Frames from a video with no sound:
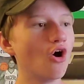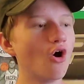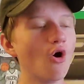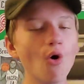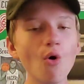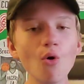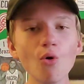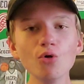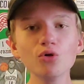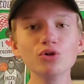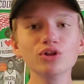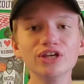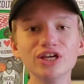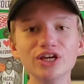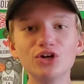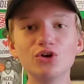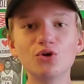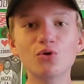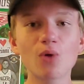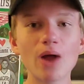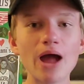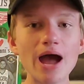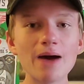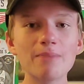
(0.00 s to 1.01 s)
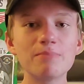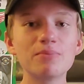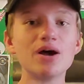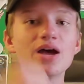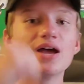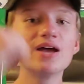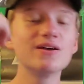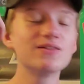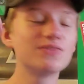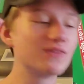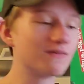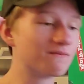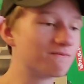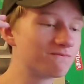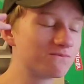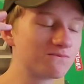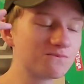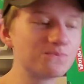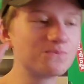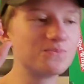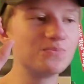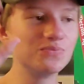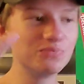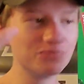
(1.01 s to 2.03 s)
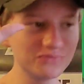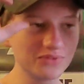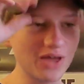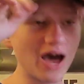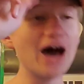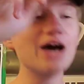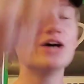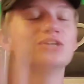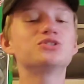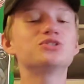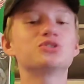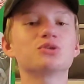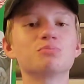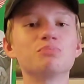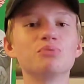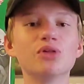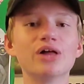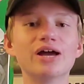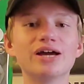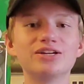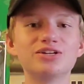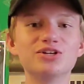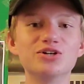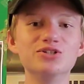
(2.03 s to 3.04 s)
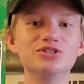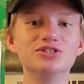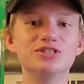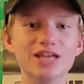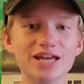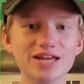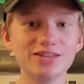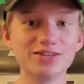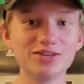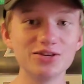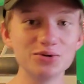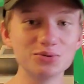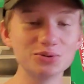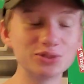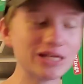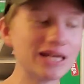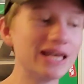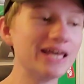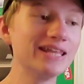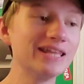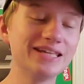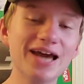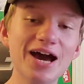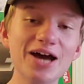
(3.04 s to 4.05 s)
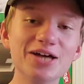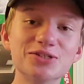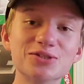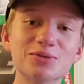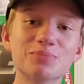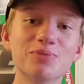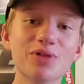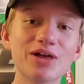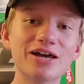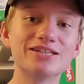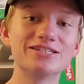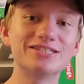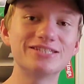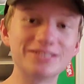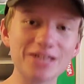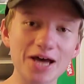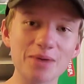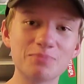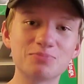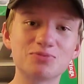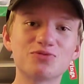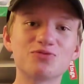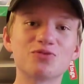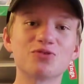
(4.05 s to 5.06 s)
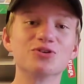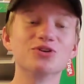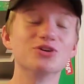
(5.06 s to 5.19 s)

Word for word: Holy crap, the Yzerplan continues. The Yzerplan stops for